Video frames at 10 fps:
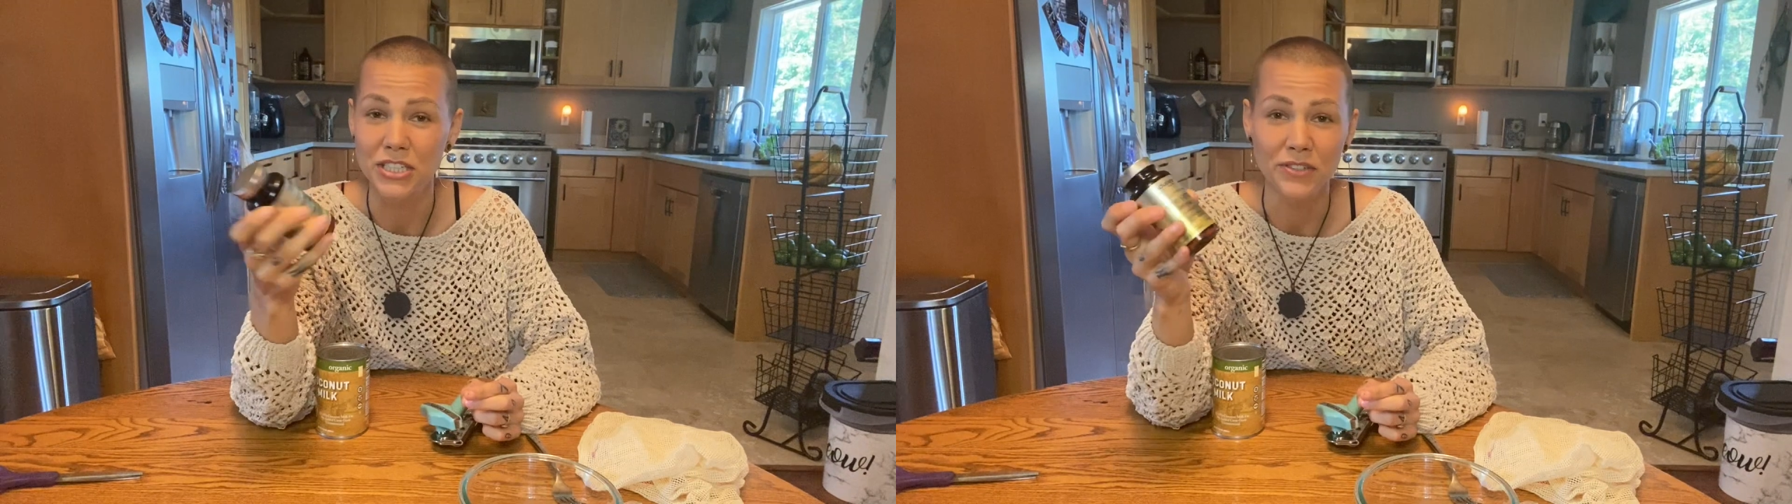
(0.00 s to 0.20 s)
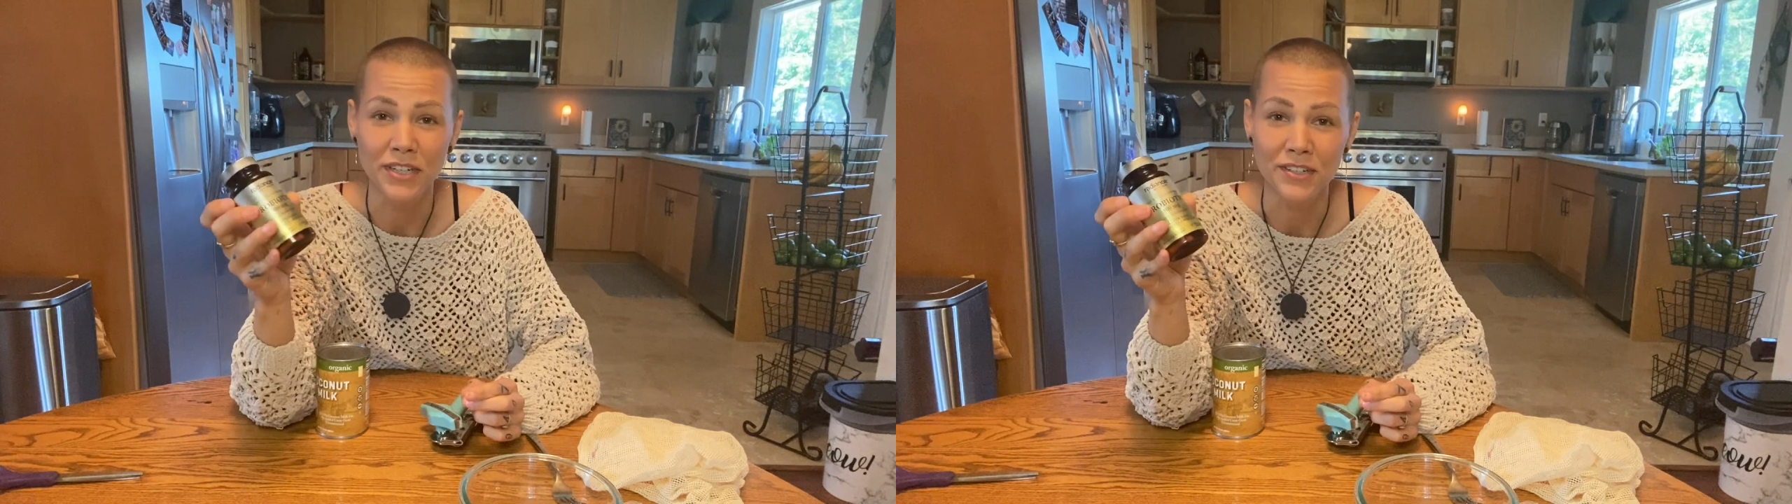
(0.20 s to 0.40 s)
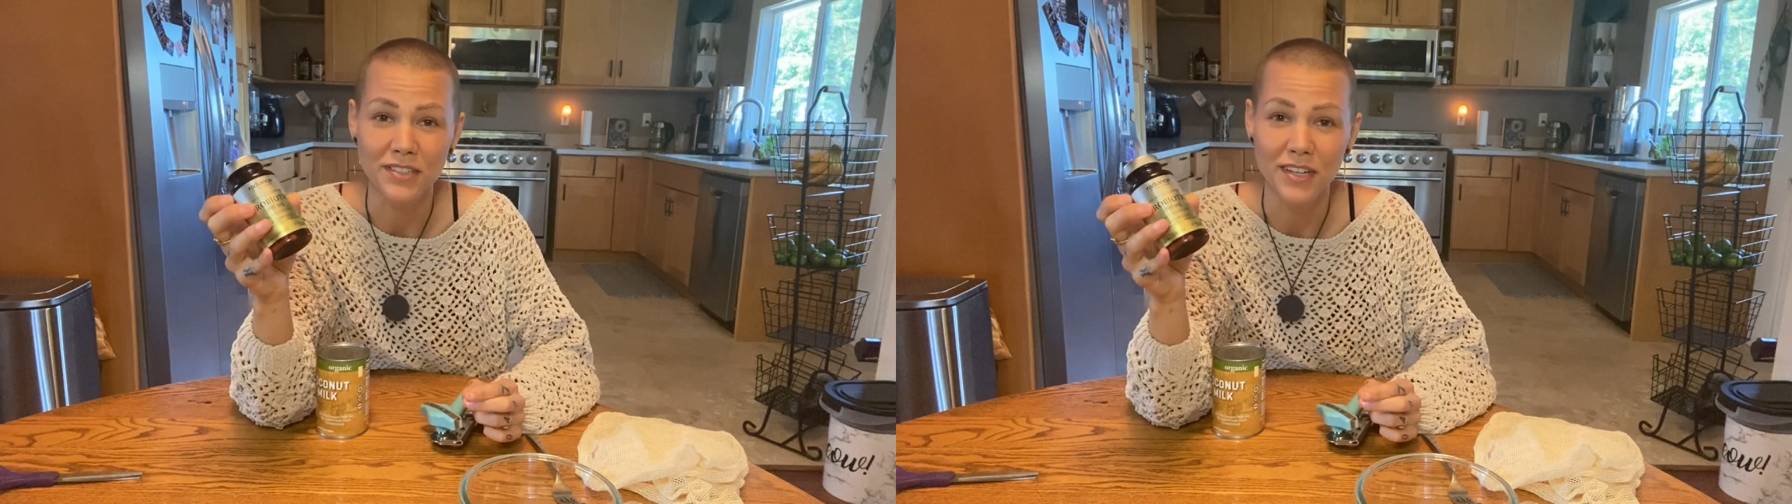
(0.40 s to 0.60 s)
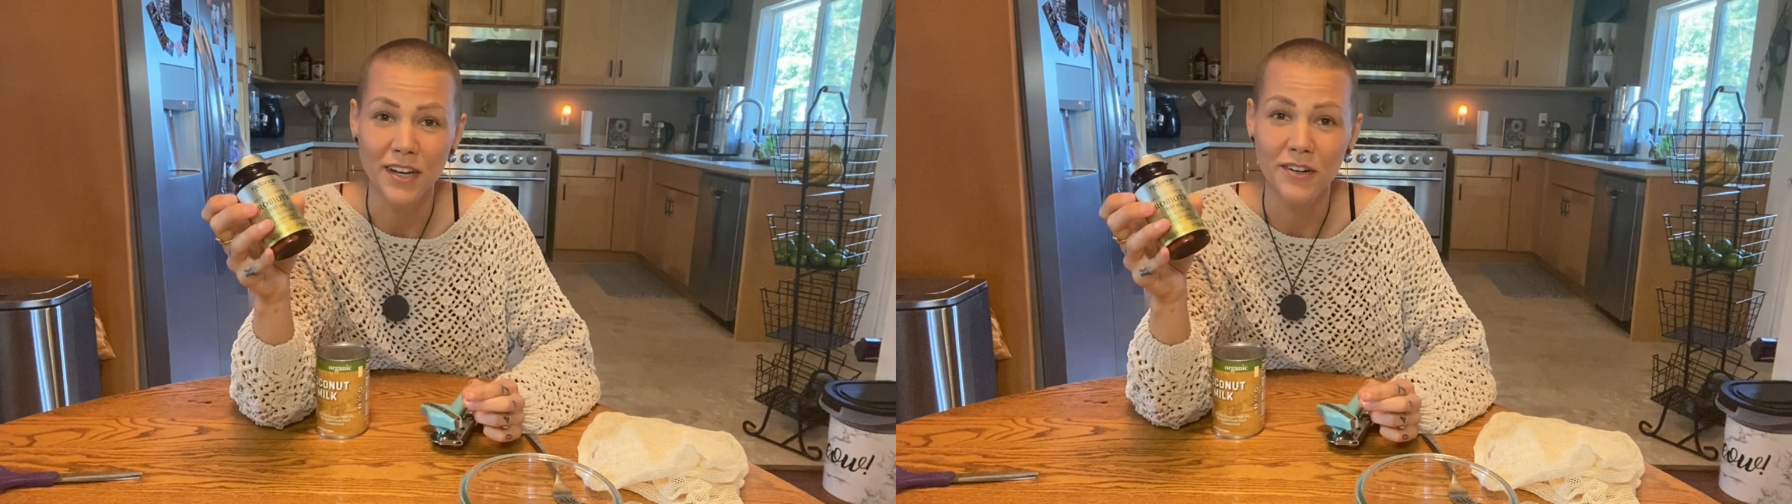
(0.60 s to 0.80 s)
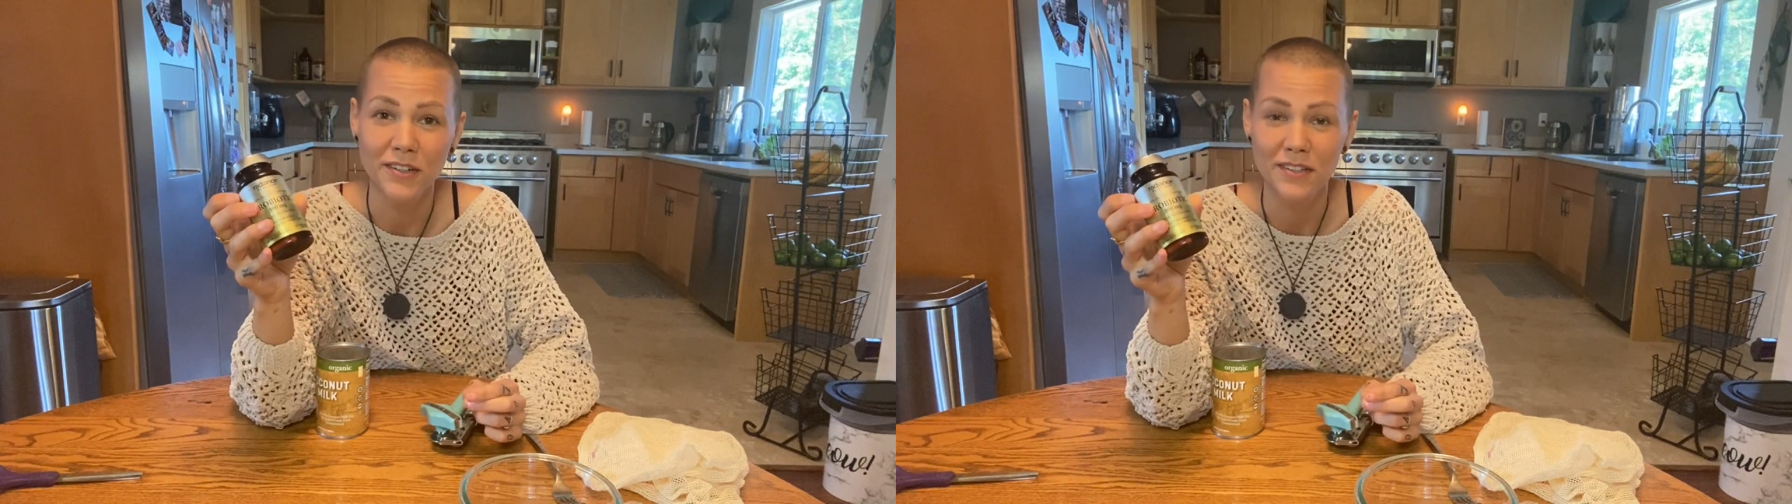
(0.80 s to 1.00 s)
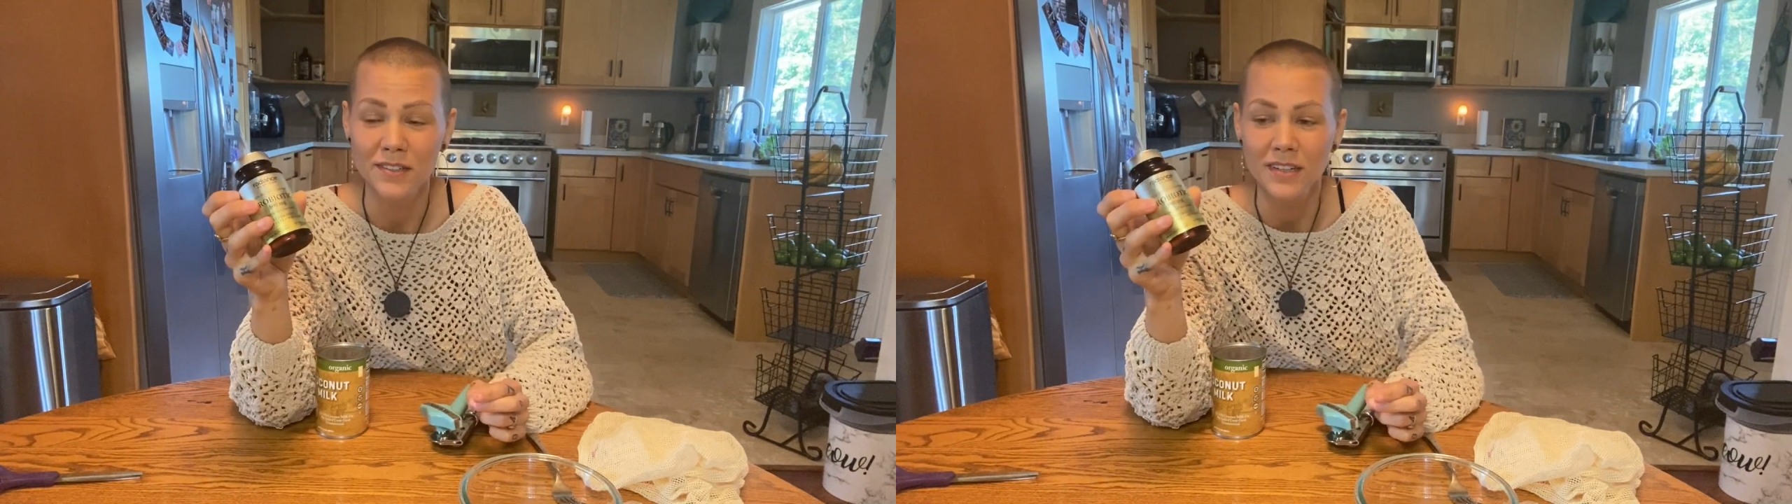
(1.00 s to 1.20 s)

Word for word: two years ago